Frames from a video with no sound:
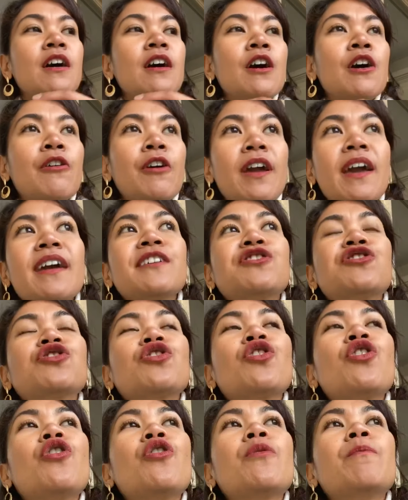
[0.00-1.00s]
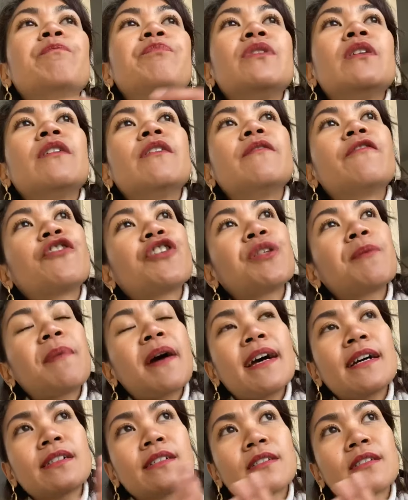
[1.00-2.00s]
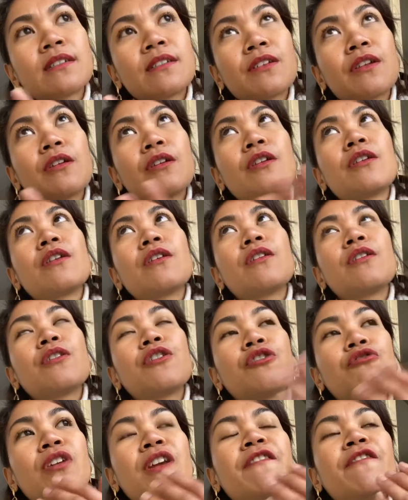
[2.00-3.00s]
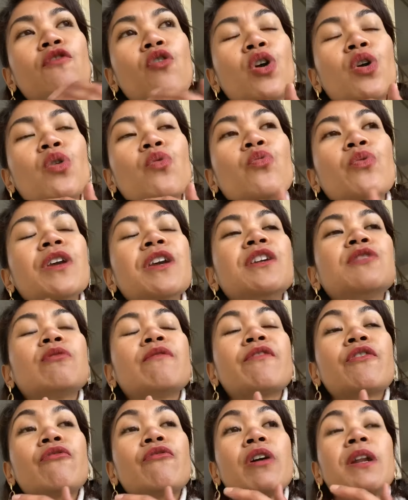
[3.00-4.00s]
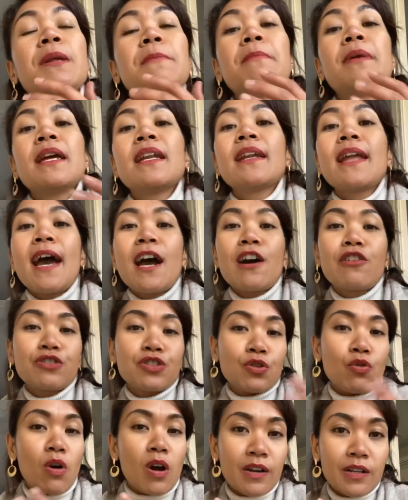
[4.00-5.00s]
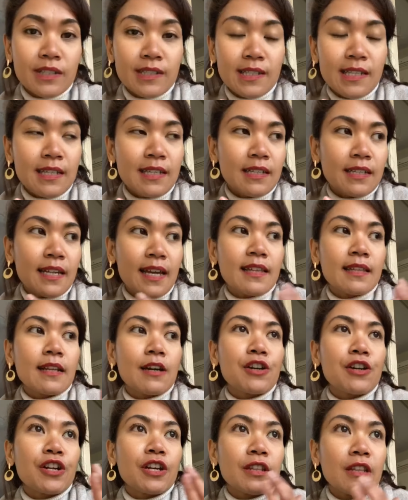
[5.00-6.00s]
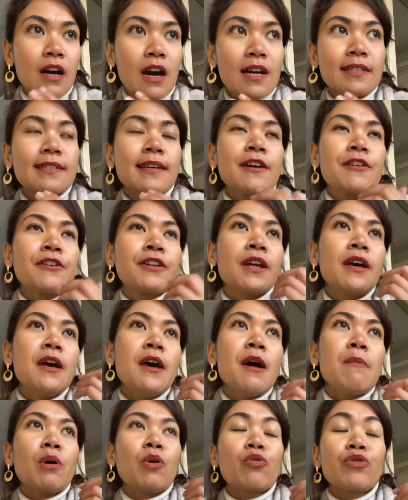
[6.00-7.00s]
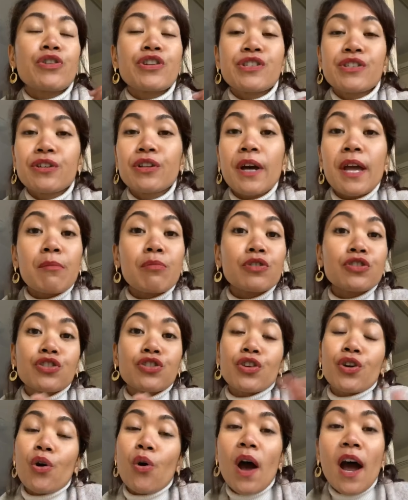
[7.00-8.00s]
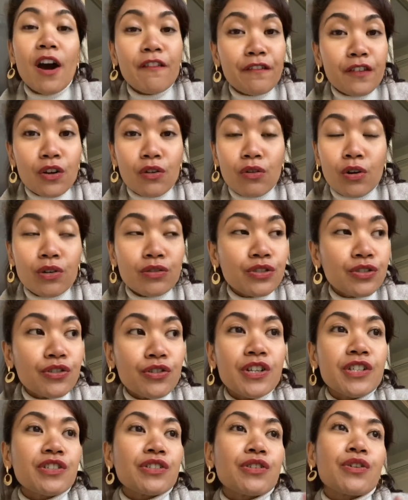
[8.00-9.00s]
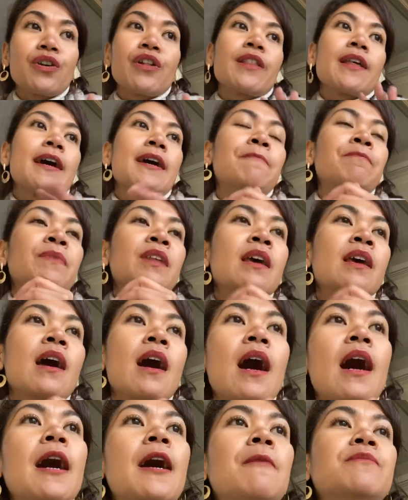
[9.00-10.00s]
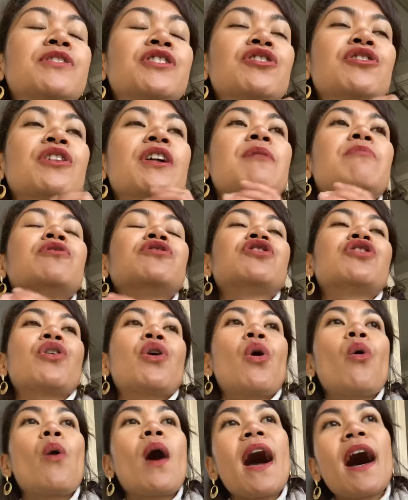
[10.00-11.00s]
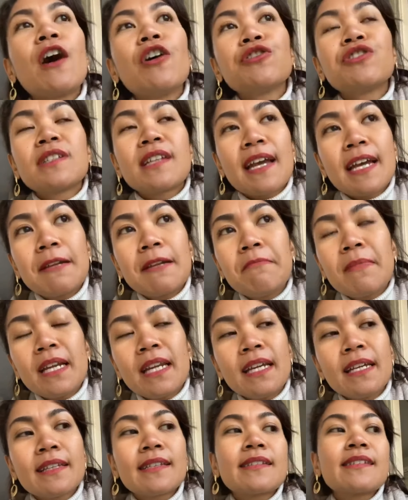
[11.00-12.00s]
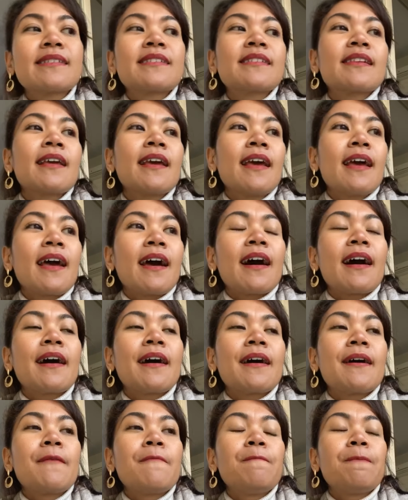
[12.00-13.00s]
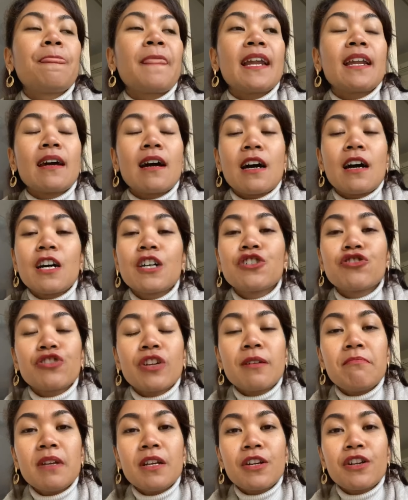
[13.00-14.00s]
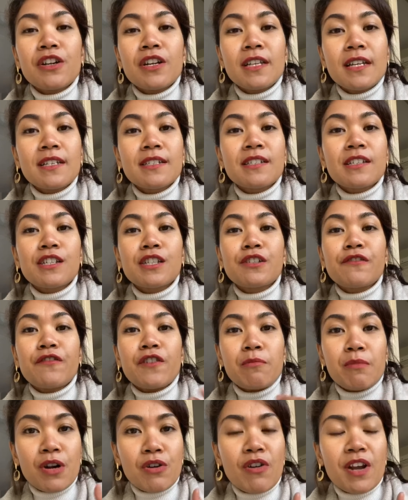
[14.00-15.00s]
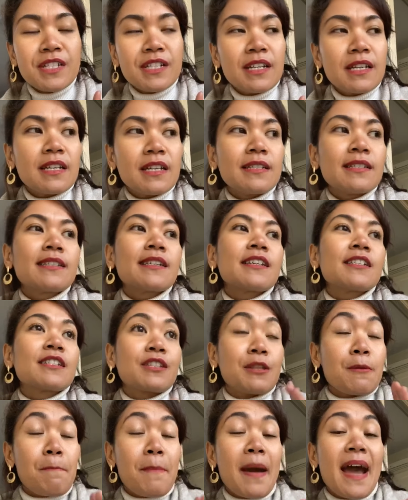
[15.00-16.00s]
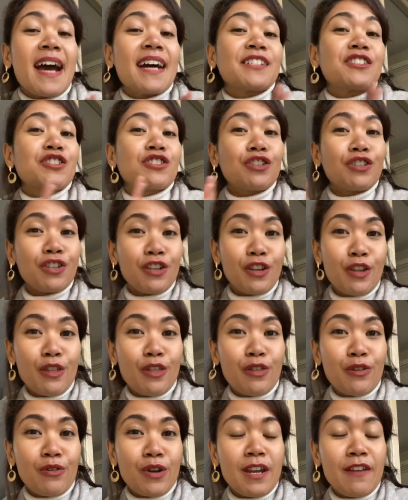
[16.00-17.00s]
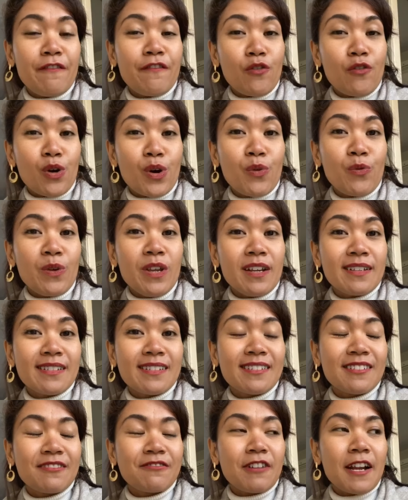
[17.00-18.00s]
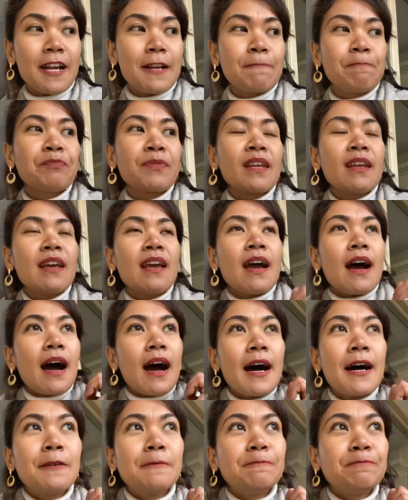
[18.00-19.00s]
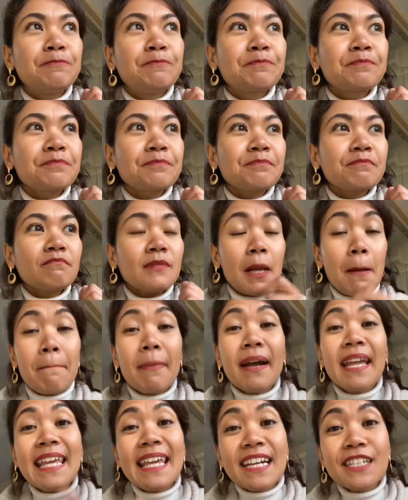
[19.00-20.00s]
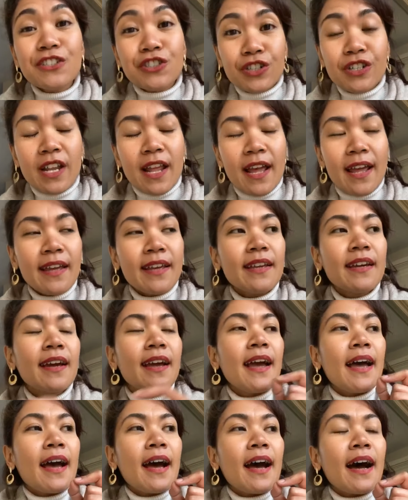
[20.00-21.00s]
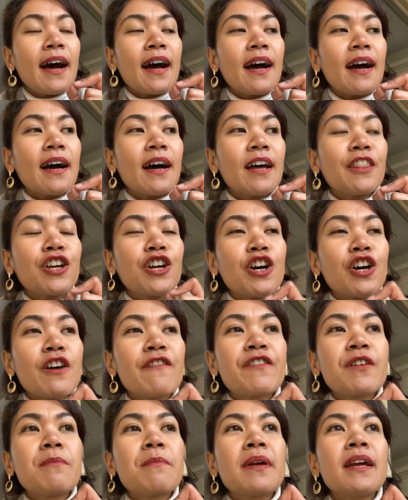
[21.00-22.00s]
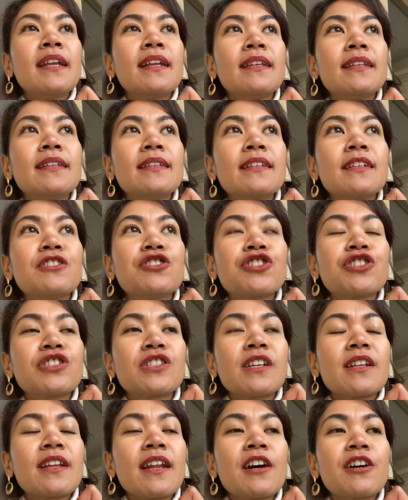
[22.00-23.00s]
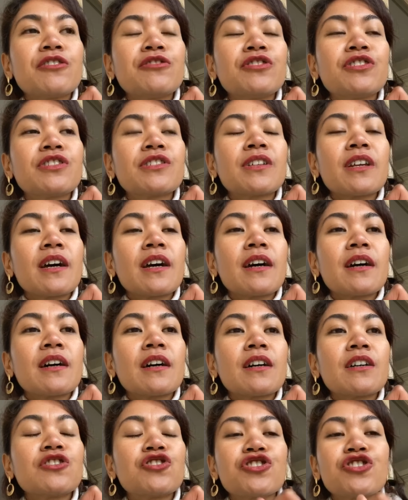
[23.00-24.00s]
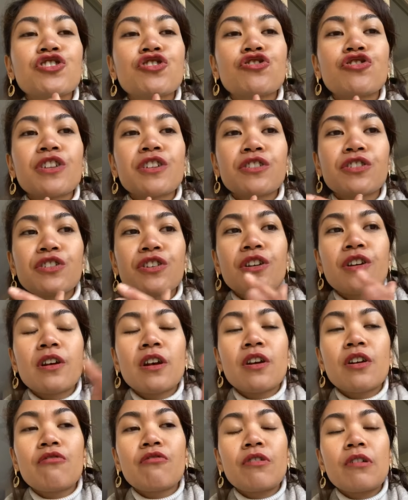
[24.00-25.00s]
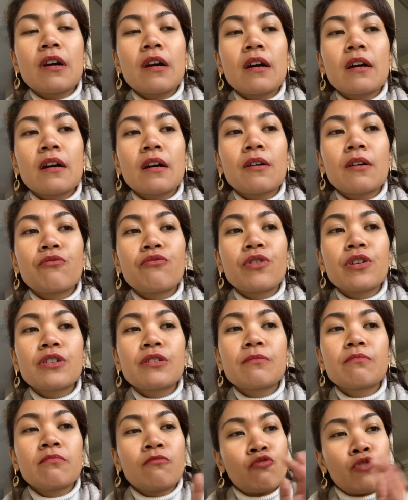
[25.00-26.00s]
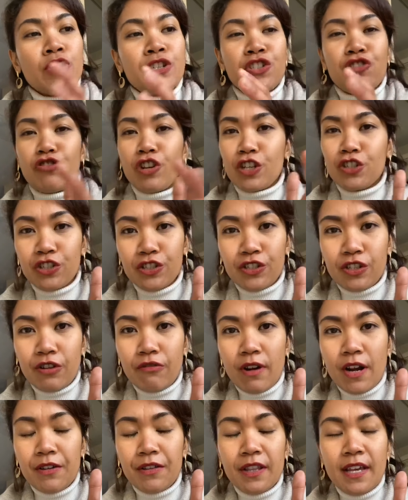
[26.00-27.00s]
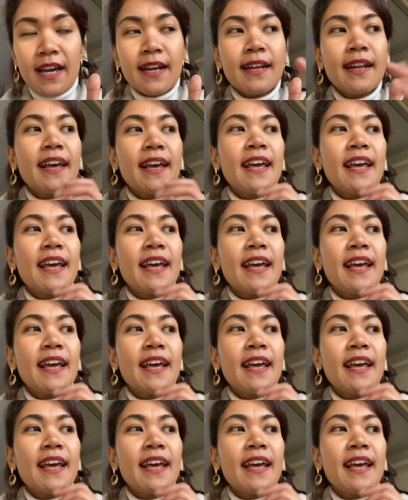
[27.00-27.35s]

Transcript: Okay, so for the past three, four weeks, we've already been house quarantined and on a lockdown, but we're still able to go out for groceries and all that. Um, still able to go out 10 minutes um, and 100 meter distance from our residences the past three, four weeks, right? Um, but yesterday, uh, the government just announced uh, just stricter uh, res- restrictions around that